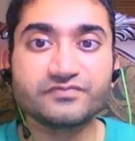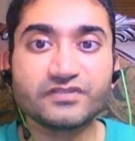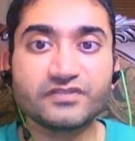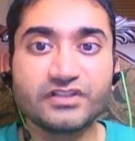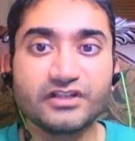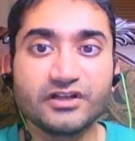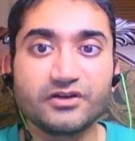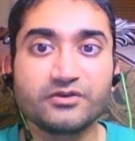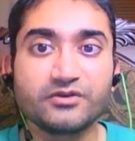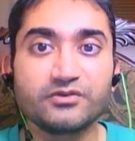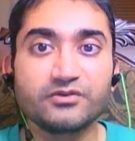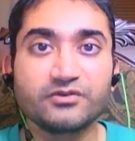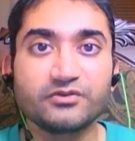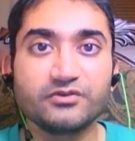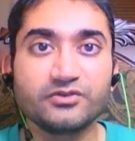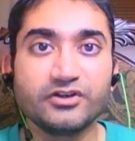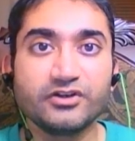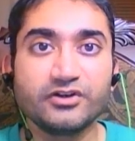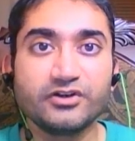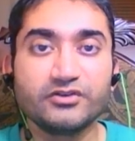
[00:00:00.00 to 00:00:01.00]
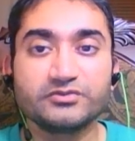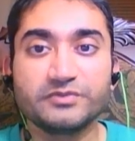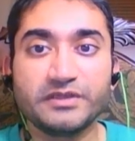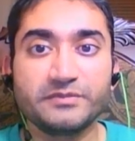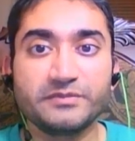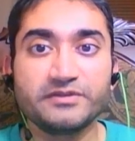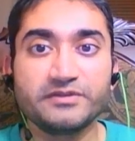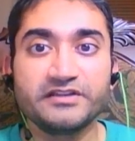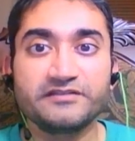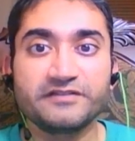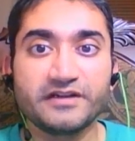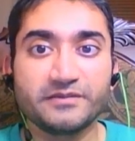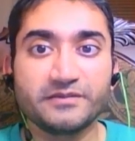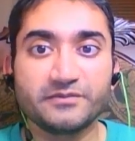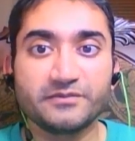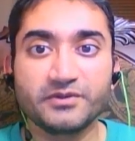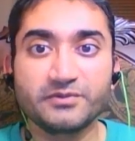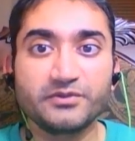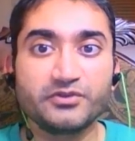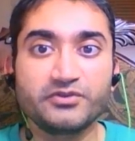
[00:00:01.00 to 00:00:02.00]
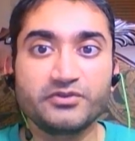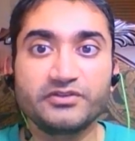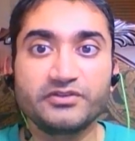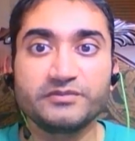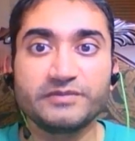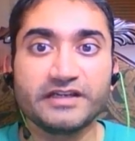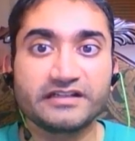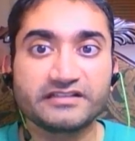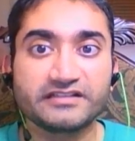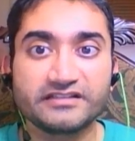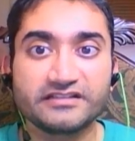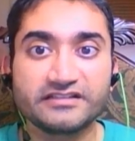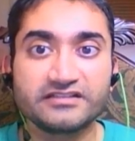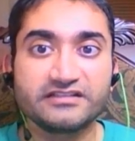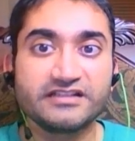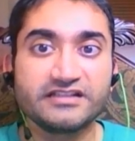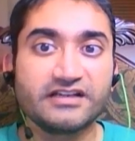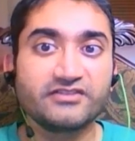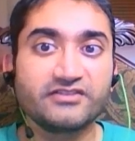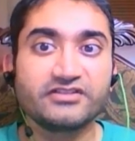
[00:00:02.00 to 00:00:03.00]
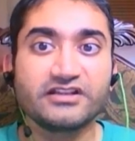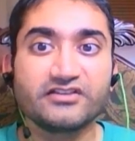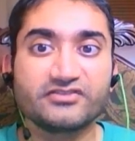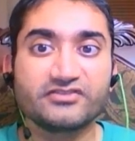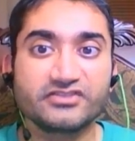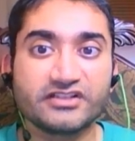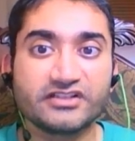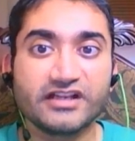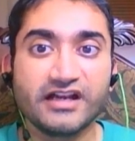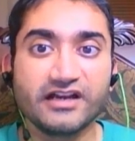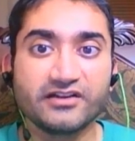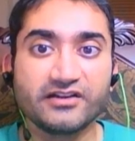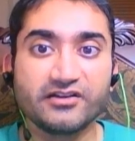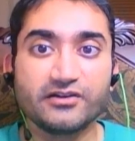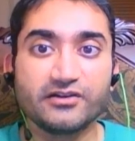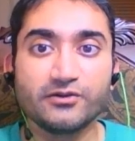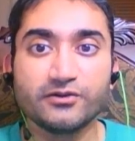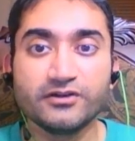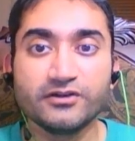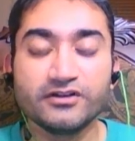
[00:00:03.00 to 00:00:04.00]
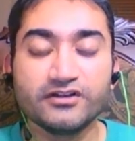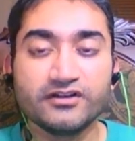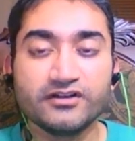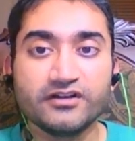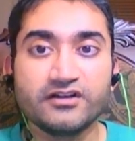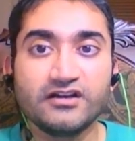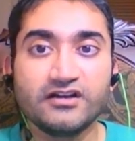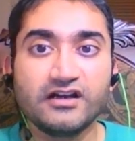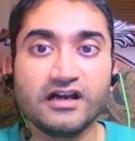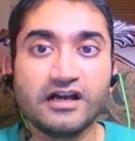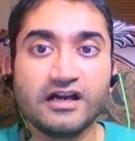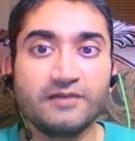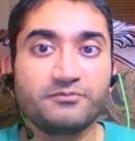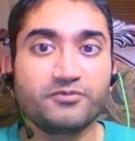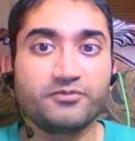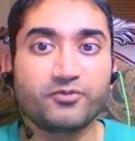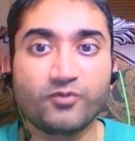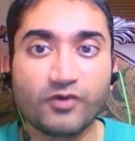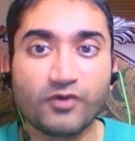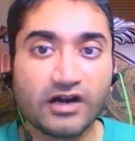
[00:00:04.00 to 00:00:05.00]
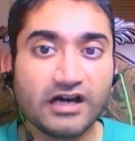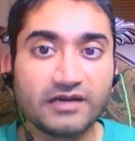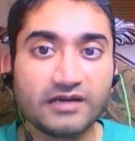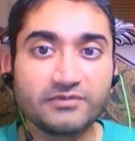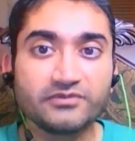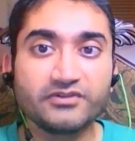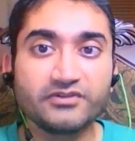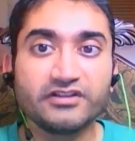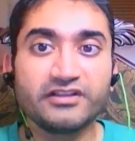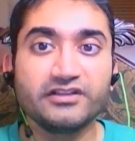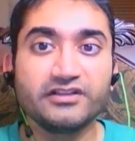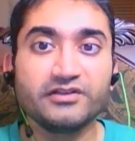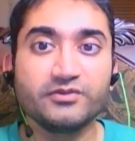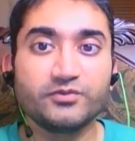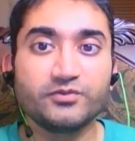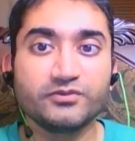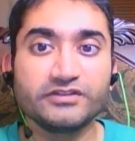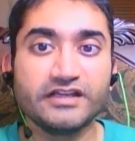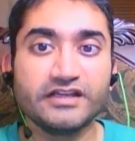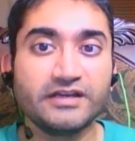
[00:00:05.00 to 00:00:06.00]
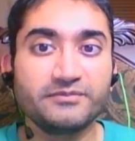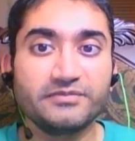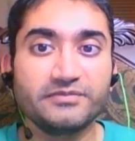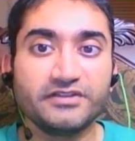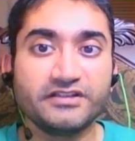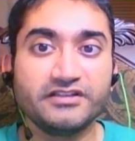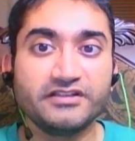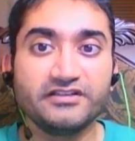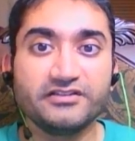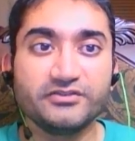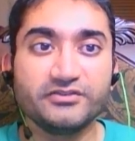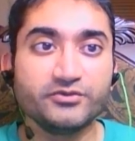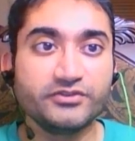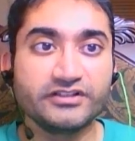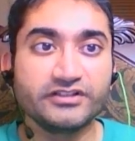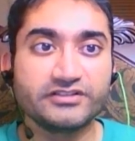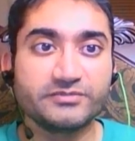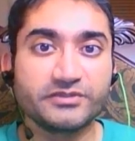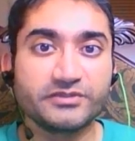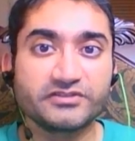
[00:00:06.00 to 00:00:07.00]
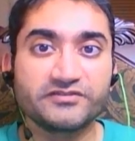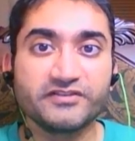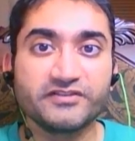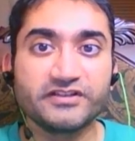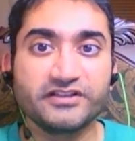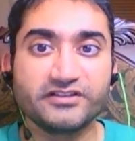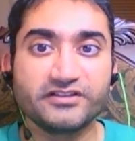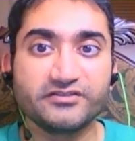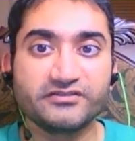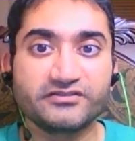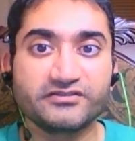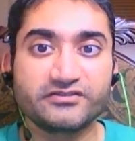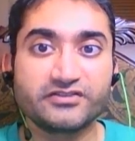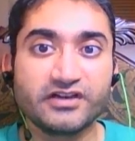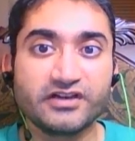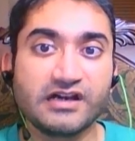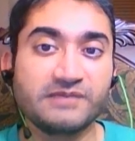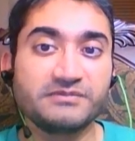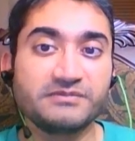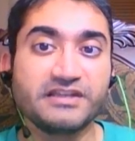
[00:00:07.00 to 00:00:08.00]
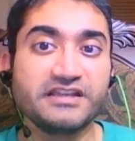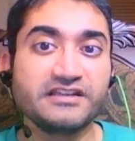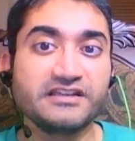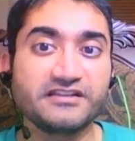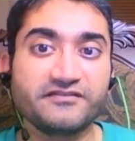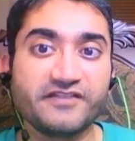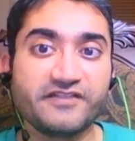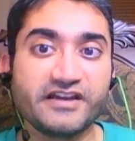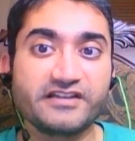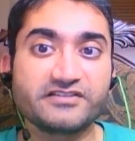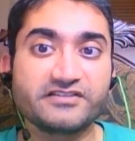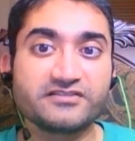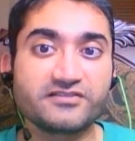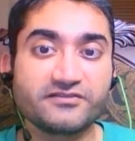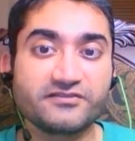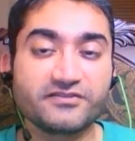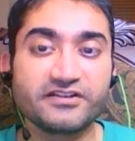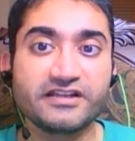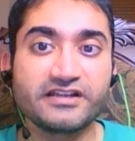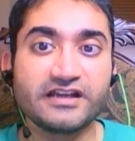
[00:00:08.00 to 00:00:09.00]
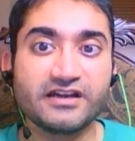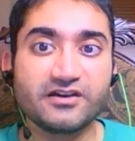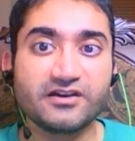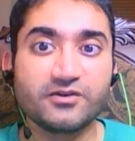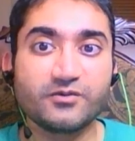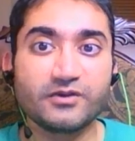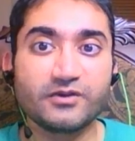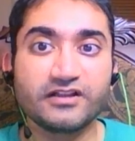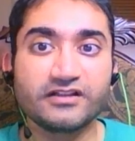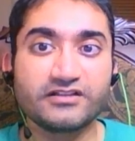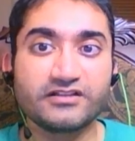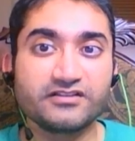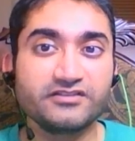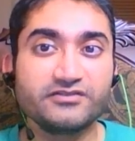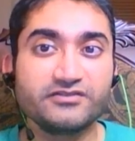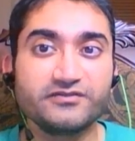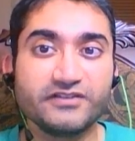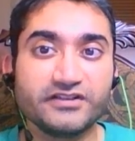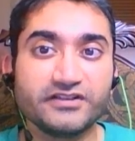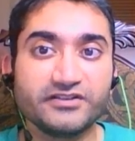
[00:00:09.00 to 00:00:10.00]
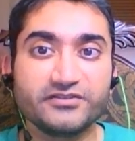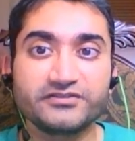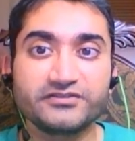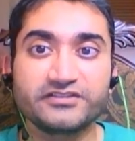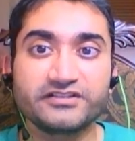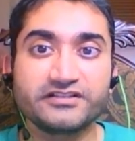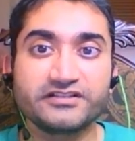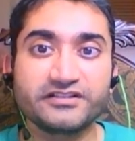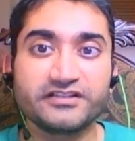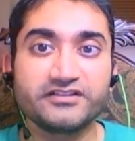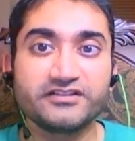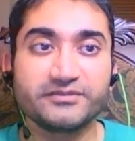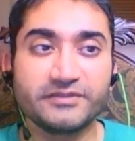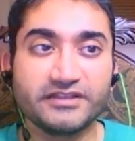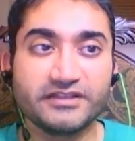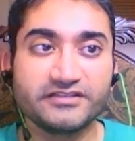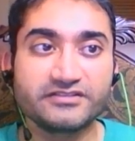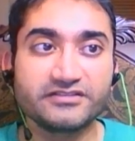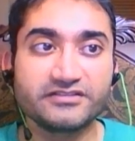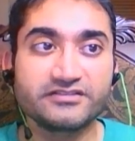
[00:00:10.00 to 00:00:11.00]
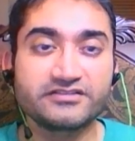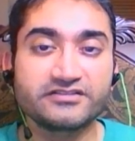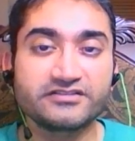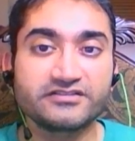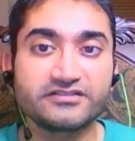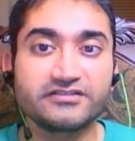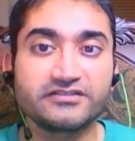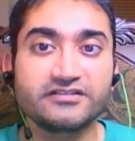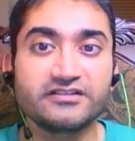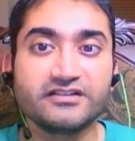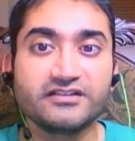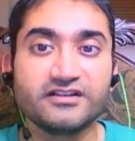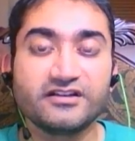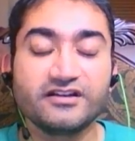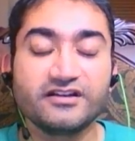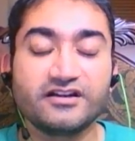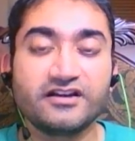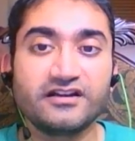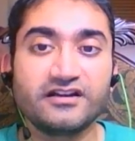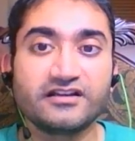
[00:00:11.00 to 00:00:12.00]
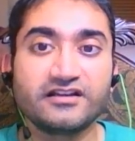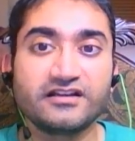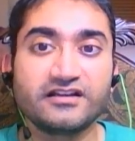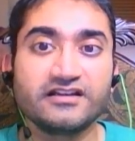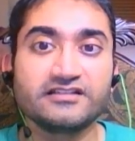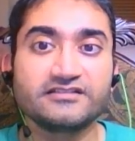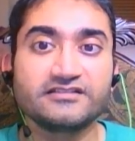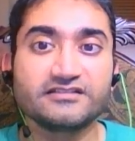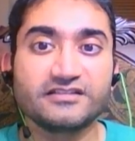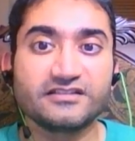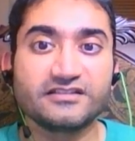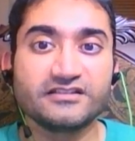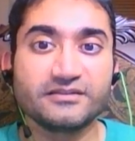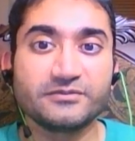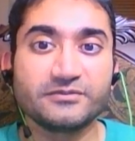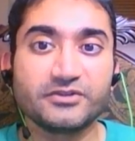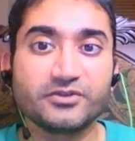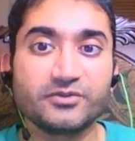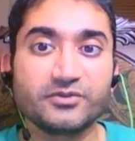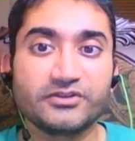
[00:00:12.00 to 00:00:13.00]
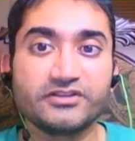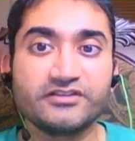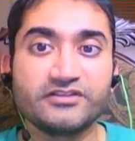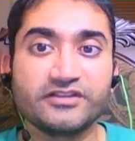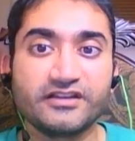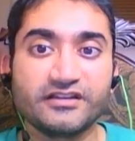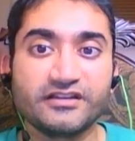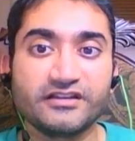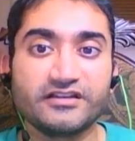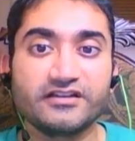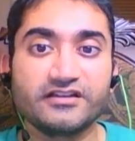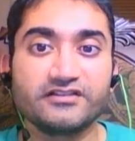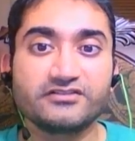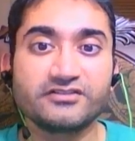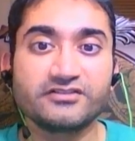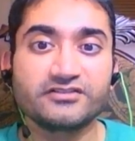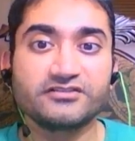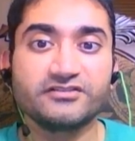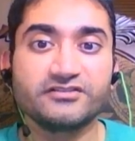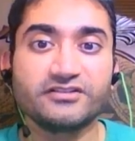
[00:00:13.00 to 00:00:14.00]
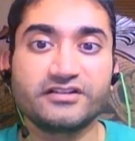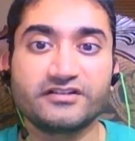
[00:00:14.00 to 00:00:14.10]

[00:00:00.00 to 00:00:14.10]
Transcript: You know, who knows? Maybe if I'm commuting back to downtown Chicago, I probably will not be doing as much video. So I'm taking advantage of it now while I can do videos on a daily basis. All right, guys, uh, let me know what you think. I'll talk to you